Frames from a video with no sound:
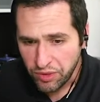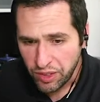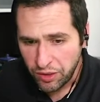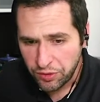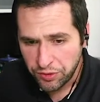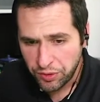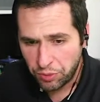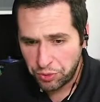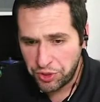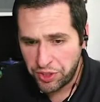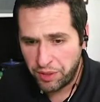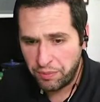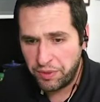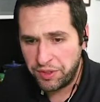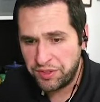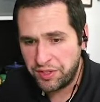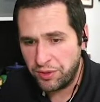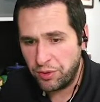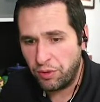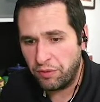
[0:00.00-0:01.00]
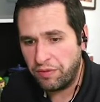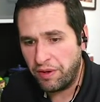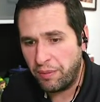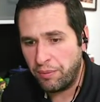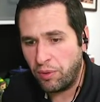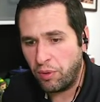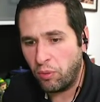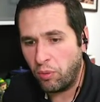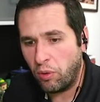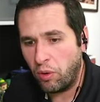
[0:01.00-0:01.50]
So shipments in
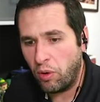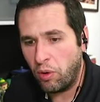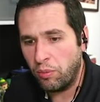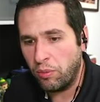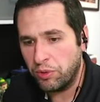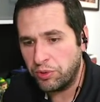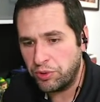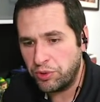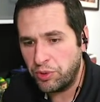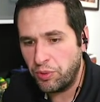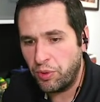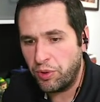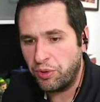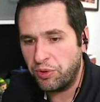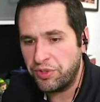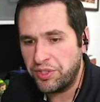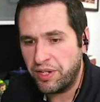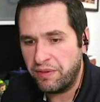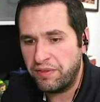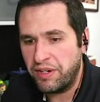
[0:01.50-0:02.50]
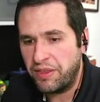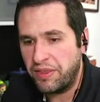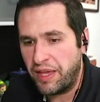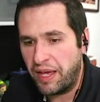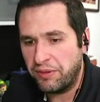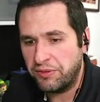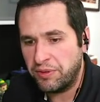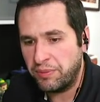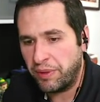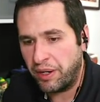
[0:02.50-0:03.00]
November were almost
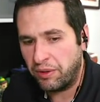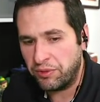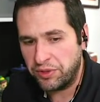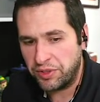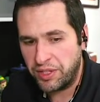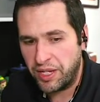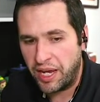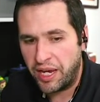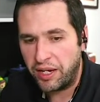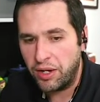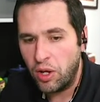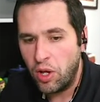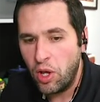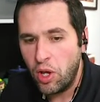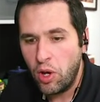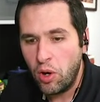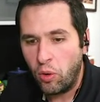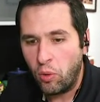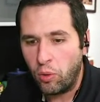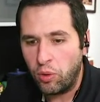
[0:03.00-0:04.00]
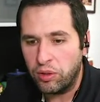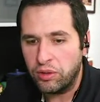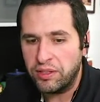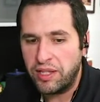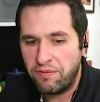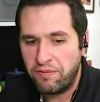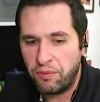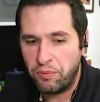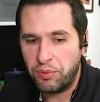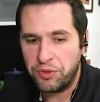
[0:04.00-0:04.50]
270,000 barrels a day, or
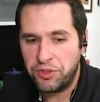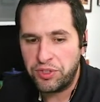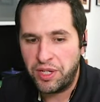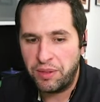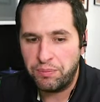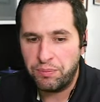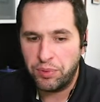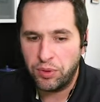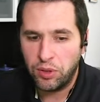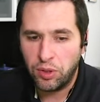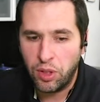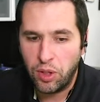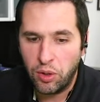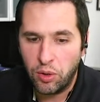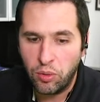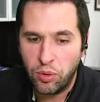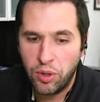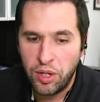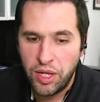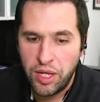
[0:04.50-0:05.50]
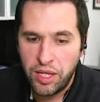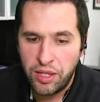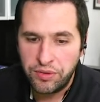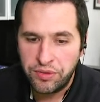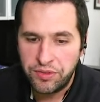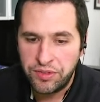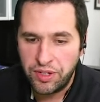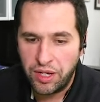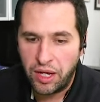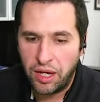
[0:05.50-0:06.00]
11% below
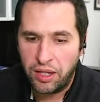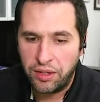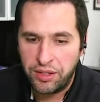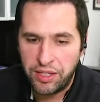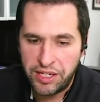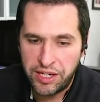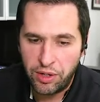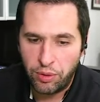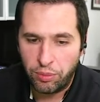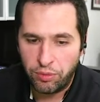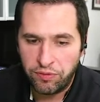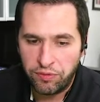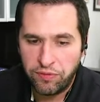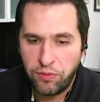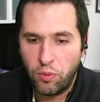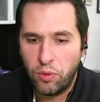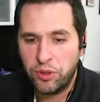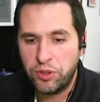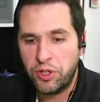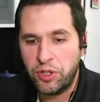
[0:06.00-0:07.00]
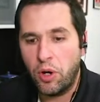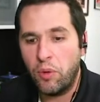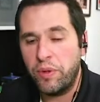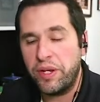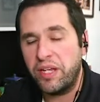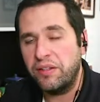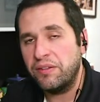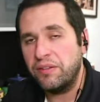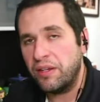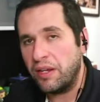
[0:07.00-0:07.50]
uh, the year before
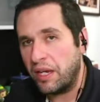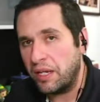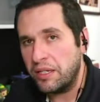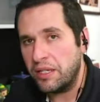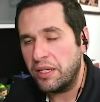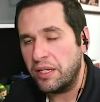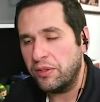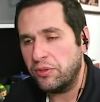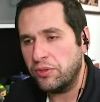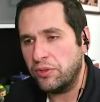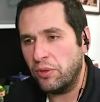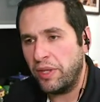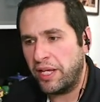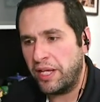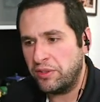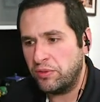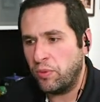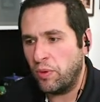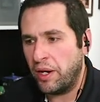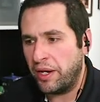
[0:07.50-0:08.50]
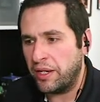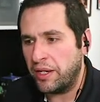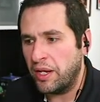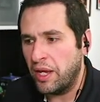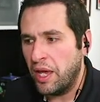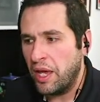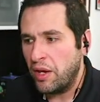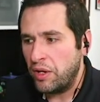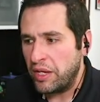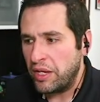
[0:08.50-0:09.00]
going into India. So that's why
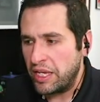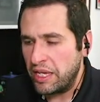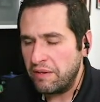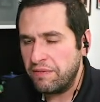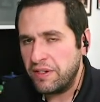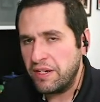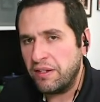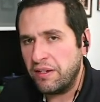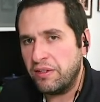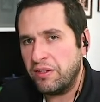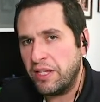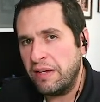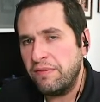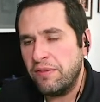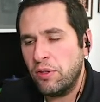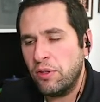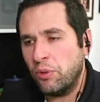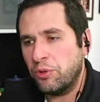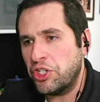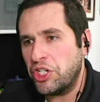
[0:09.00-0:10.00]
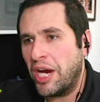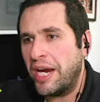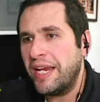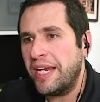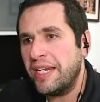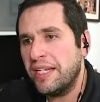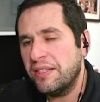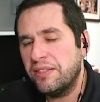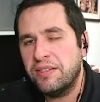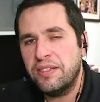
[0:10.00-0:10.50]
even it, even though
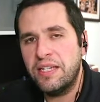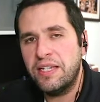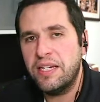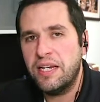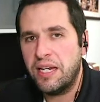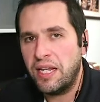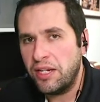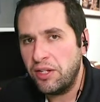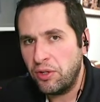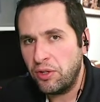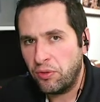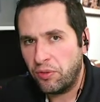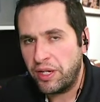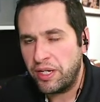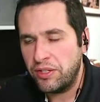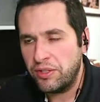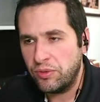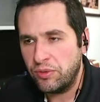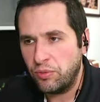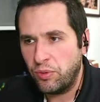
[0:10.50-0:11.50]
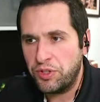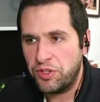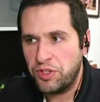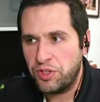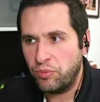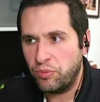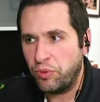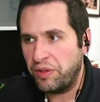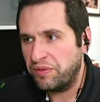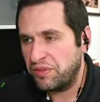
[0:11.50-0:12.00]
China's seen an increase,
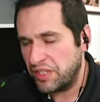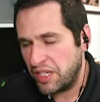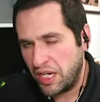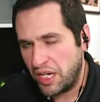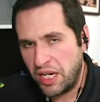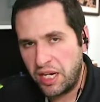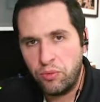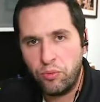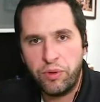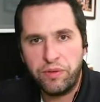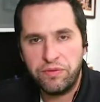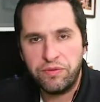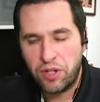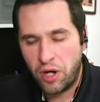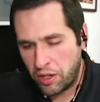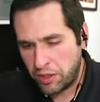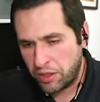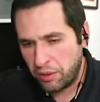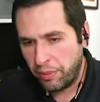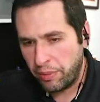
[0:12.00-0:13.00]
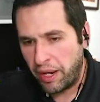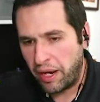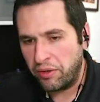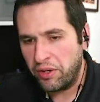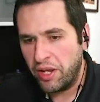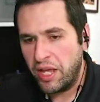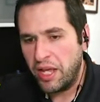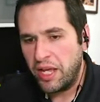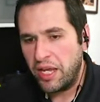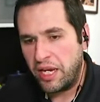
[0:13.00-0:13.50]
which we've seen, we've talked
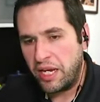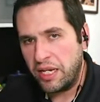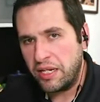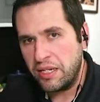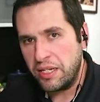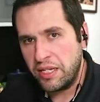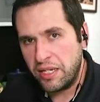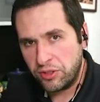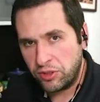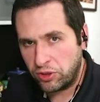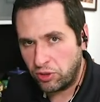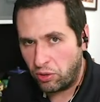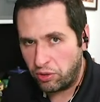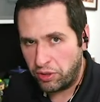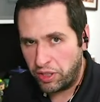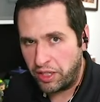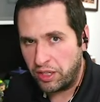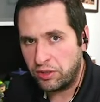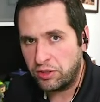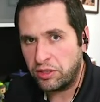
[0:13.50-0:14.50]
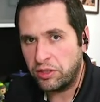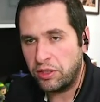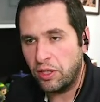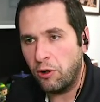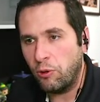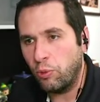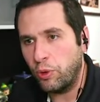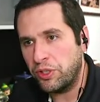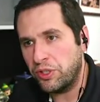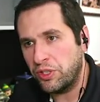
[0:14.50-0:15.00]
about, India's starting to
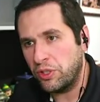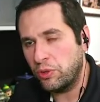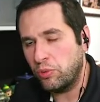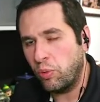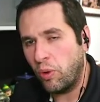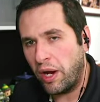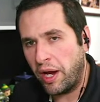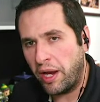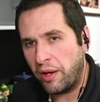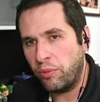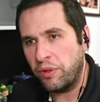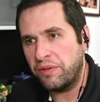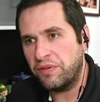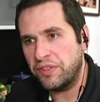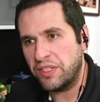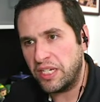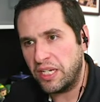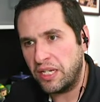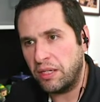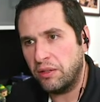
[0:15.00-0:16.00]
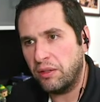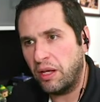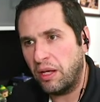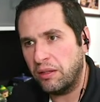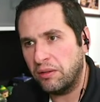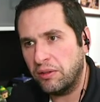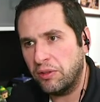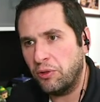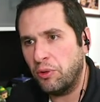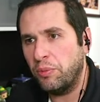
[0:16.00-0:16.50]
slow, which is why we've seen
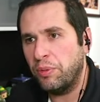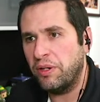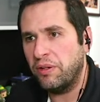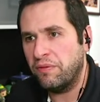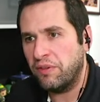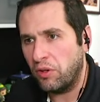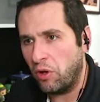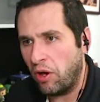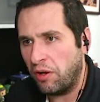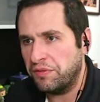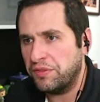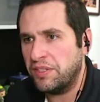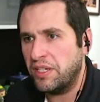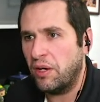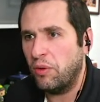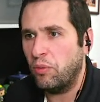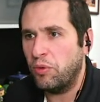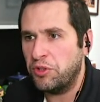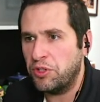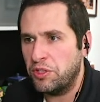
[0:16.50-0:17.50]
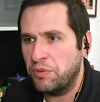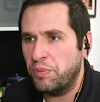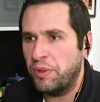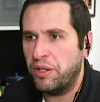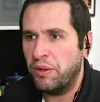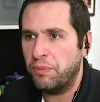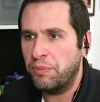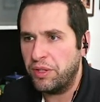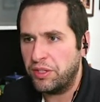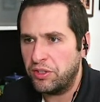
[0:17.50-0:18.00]
a little bit of an offset, which has
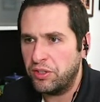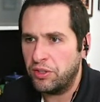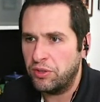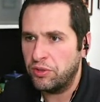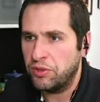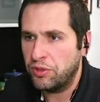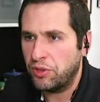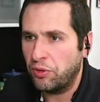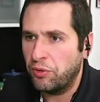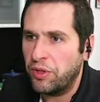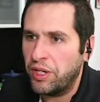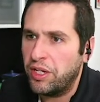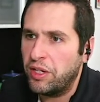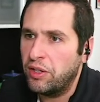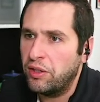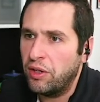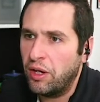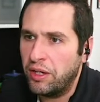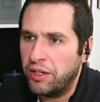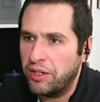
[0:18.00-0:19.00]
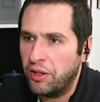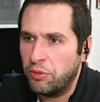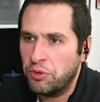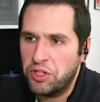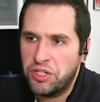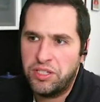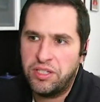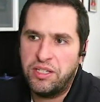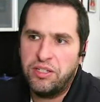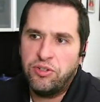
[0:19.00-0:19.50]
been a bit concerning, uh, you know,
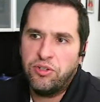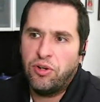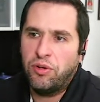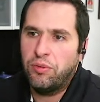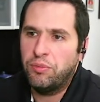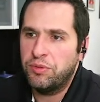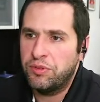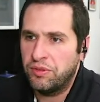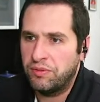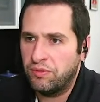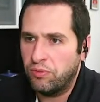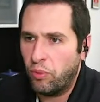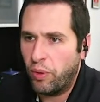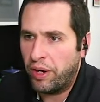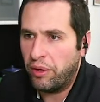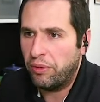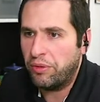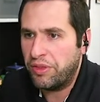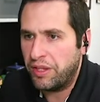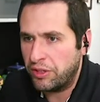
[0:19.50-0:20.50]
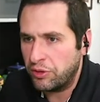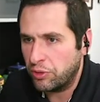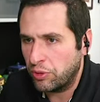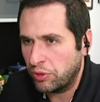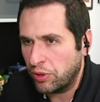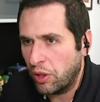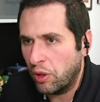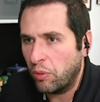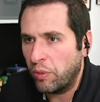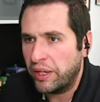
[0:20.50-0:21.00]
just in terms of where things
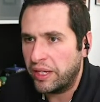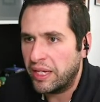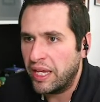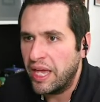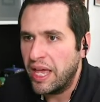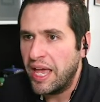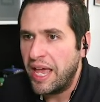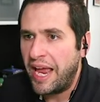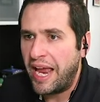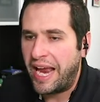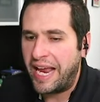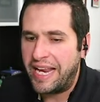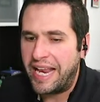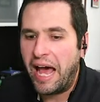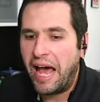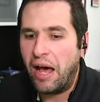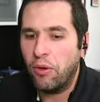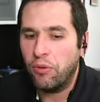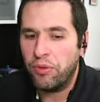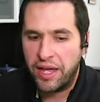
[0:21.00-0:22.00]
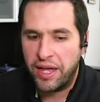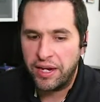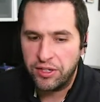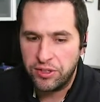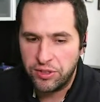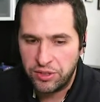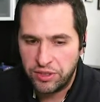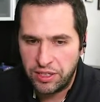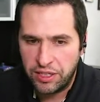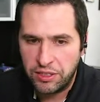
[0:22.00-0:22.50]
are going and how that
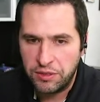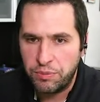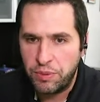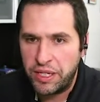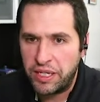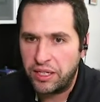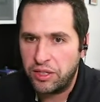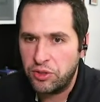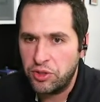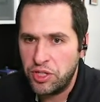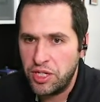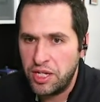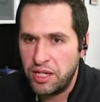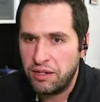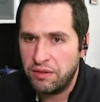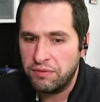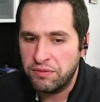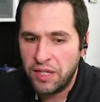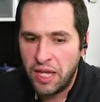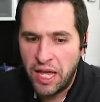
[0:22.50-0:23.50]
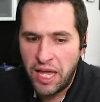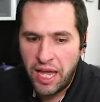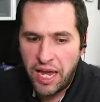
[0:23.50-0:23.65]
is is being achieved.